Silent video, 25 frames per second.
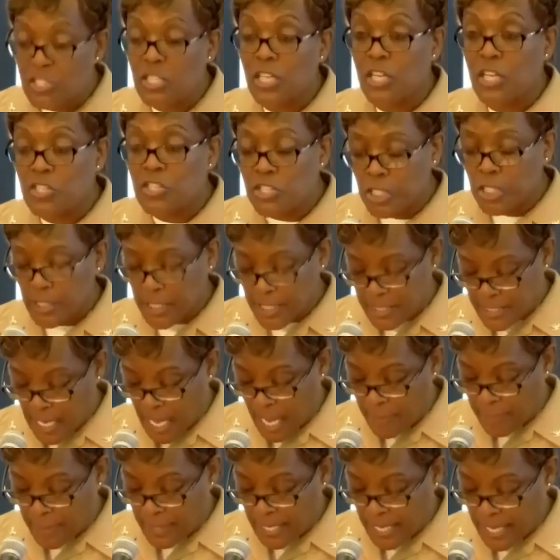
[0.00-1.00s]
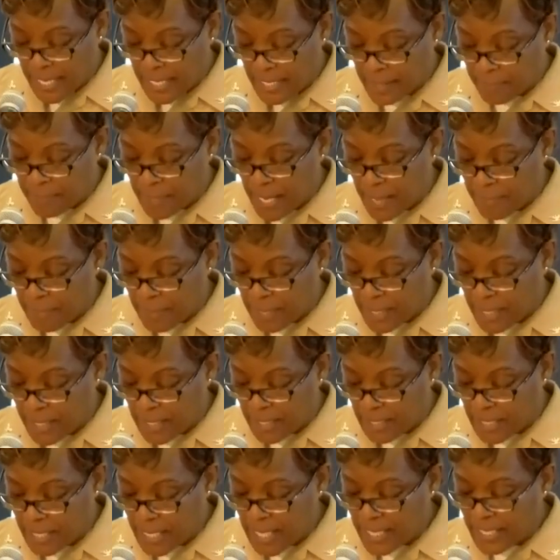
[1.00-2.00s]
traditionally dominated by
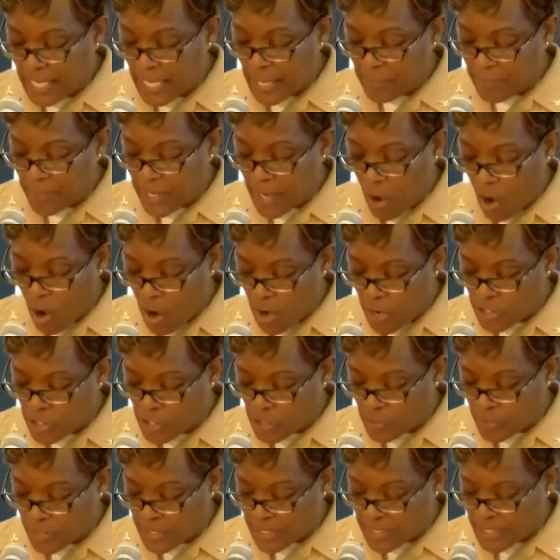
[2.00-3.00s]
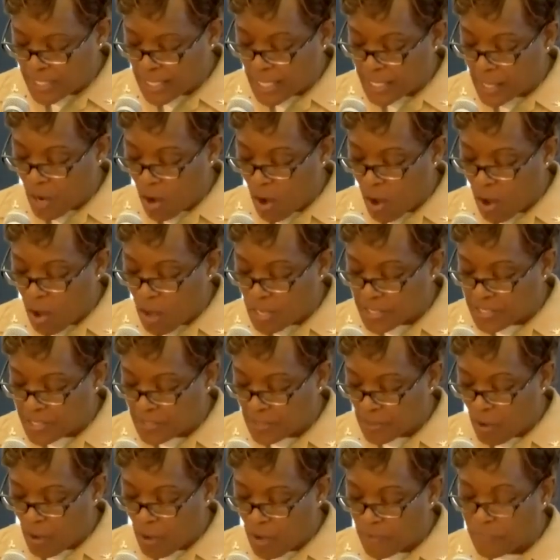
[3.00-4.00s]
men, can be arduous and
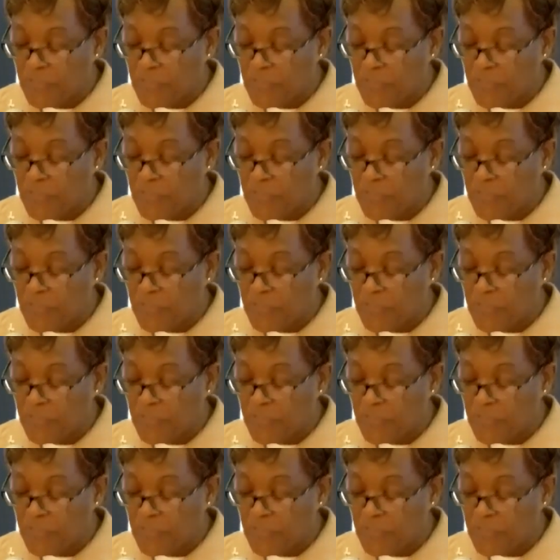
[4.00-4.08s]
also